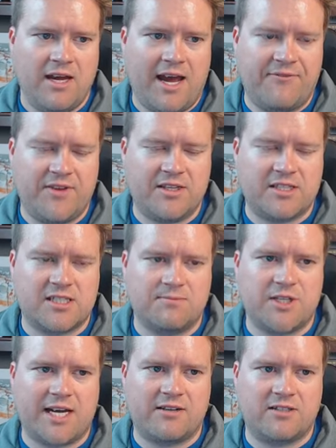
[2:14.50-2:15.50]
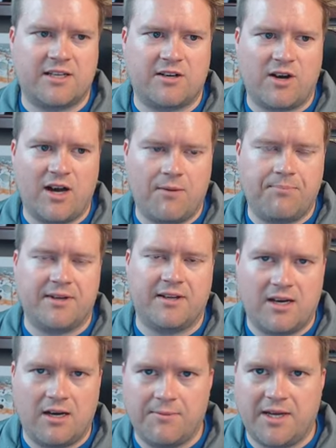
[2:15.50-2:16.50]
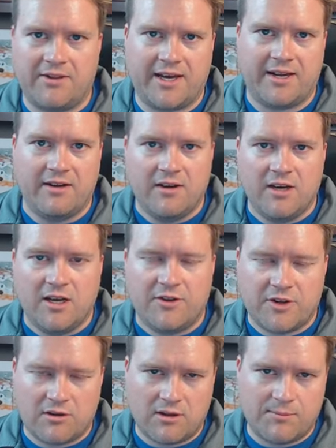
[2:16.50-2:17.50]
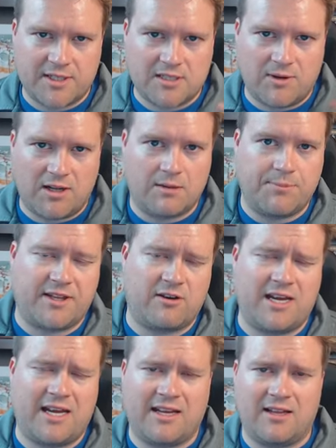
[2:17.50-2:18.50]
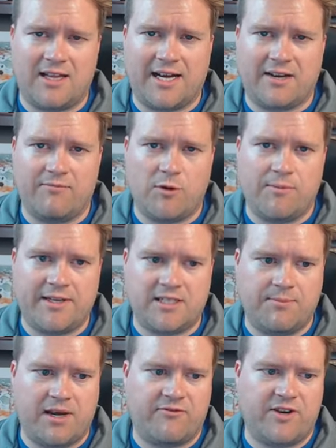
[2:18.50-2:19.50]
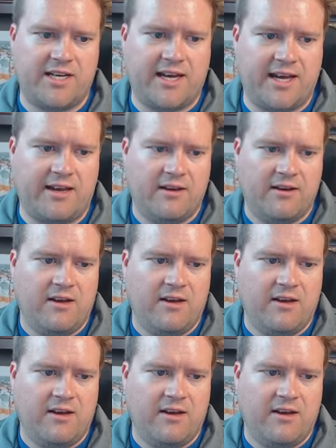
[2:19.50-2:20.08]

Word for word: and then some channels that are up and coming that they're a little bit smaller, but they're getting a lot of momentum every day.